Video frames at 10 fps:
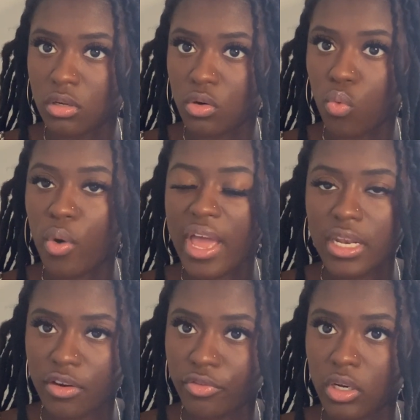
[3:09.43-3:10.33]
way
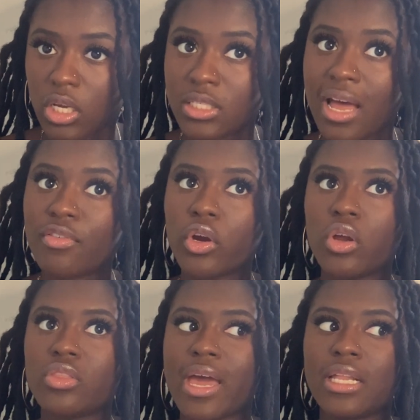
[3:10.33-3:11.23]
different, because I've
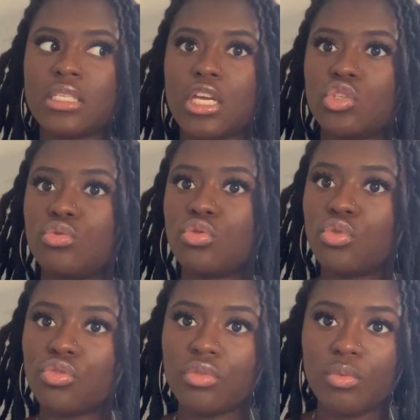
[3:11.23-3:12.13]
heard that it takes you 2
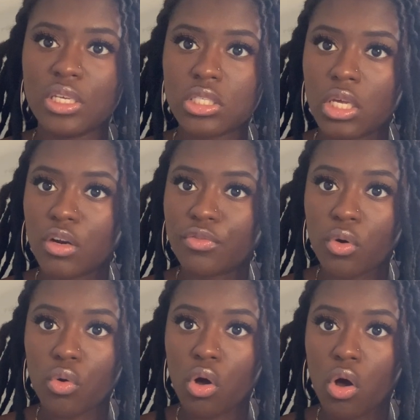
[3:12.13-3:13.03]
to 3 weeks to get a
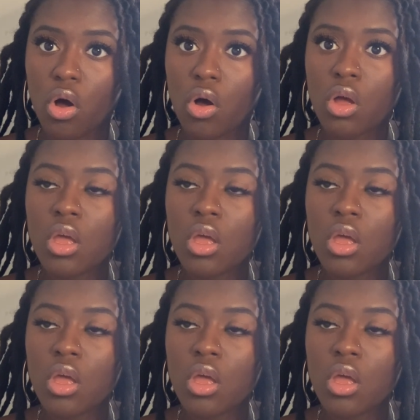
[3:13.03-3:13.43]
phone call,